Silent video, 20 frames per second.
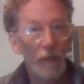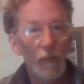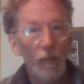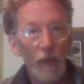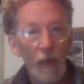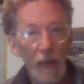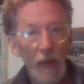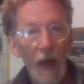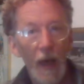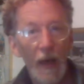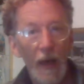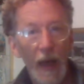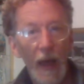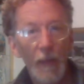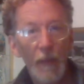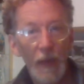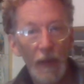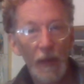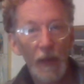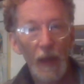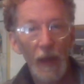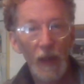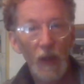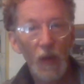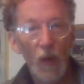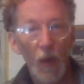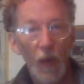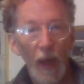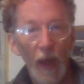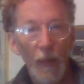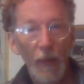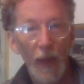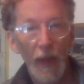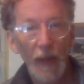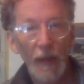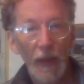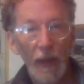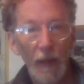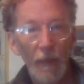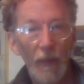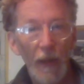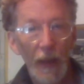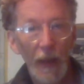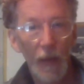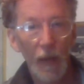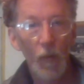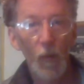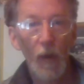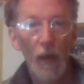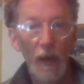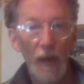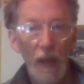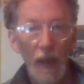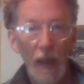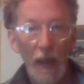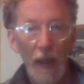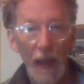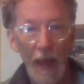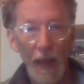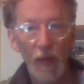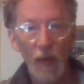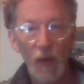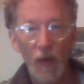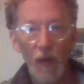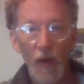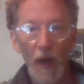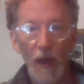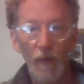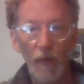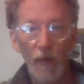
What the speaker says: was not happy that I sold that painting, and it was an abstract